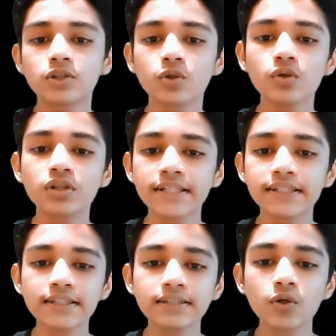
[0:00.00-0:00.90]
So
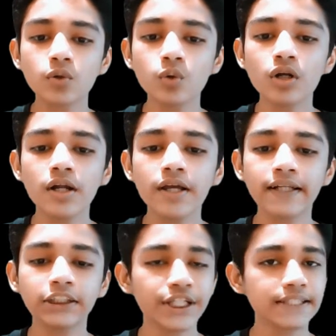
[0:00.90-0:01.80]
this is the rule in
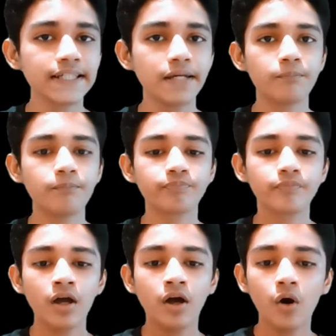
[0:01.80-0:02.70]
a chess game.
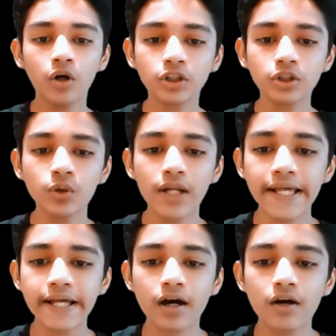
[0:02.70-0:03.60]
Also,
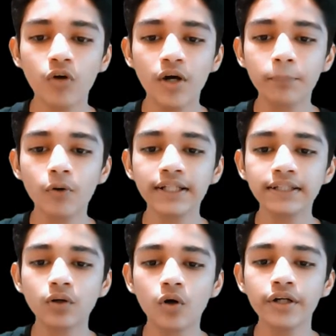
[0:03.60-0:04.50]
like one pawn
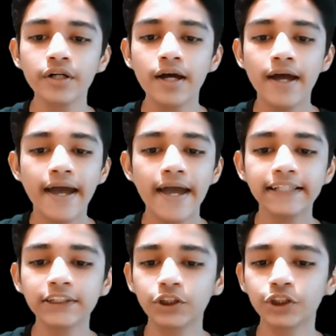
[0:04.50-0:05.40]
is on
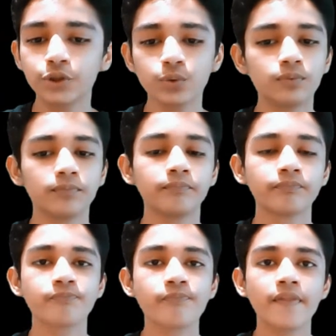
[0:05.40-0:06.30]
h2.
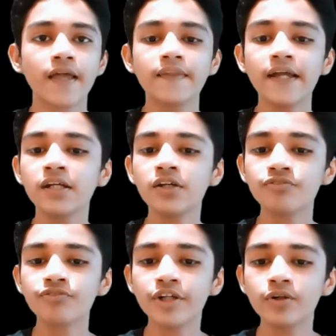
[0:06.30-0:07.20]
Then
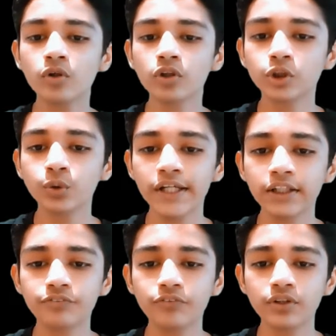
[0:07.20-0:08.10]
if it goes to
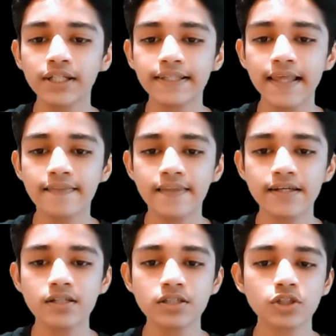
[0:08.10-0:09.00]
h4 just like
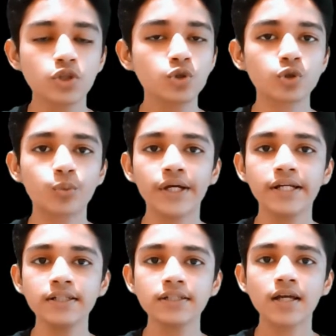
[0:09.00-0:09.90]
this, 2
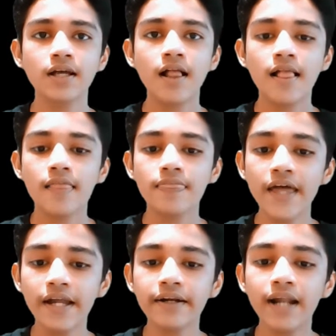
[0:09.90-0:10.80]
squares,
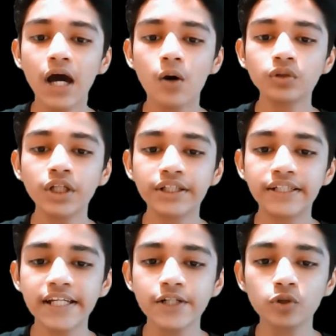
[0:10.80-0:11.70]
then now the
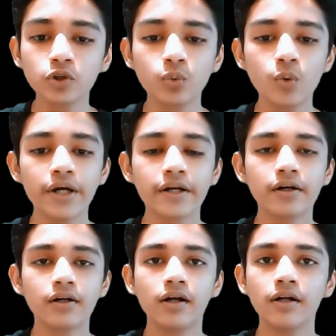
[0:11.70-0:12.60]
d2 square,
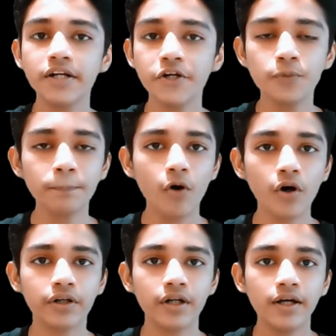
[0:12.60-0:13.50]
d2
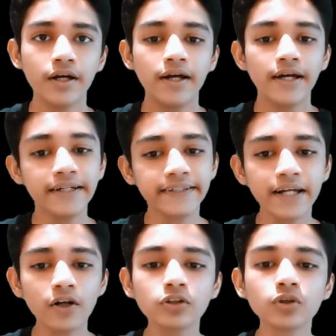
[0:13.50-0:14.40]
pawn, it
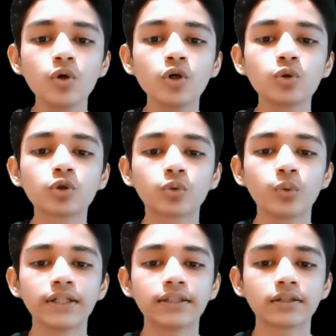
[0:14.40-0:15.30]
can also go 2
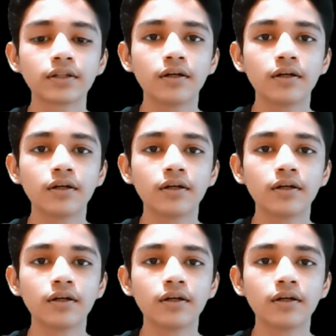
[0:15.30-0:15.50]
squares.